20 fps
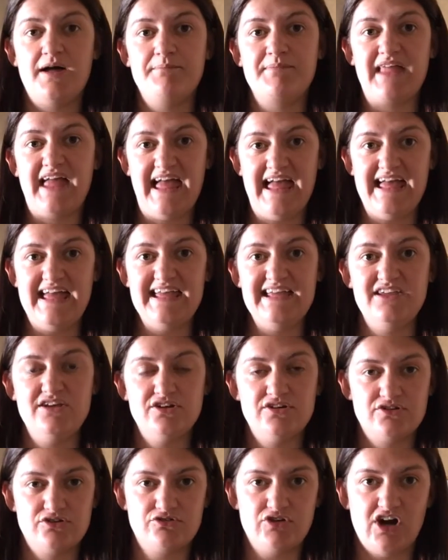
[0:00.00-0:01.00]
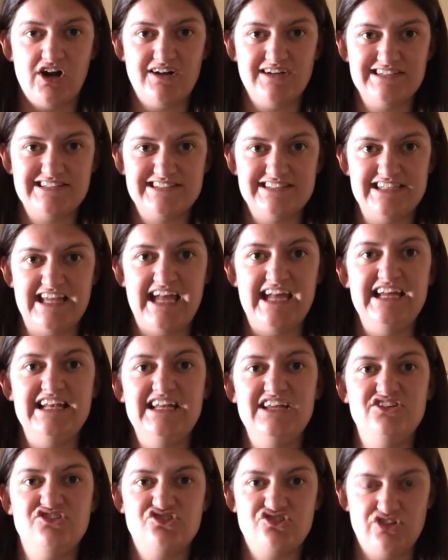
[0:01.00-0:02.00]
hay, grass and
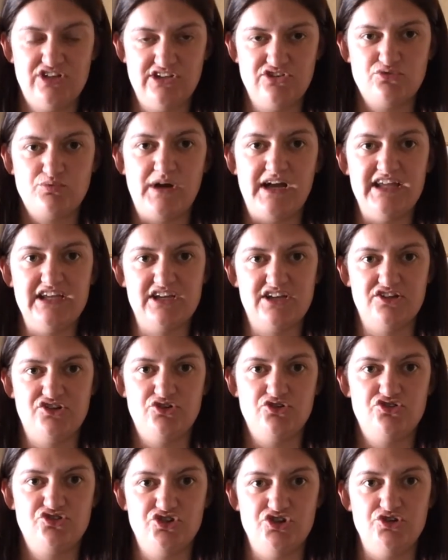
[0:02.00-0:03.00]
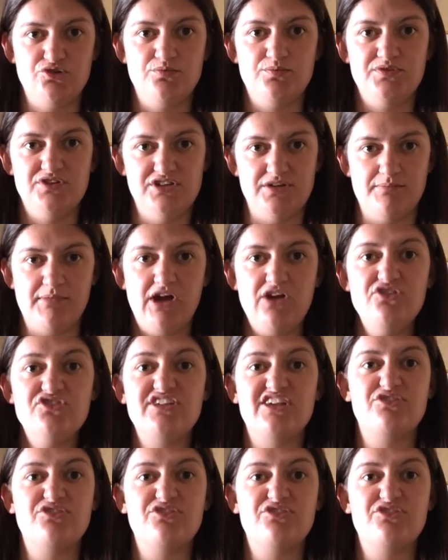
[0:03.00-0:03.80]
haylage is where you're going to do your most,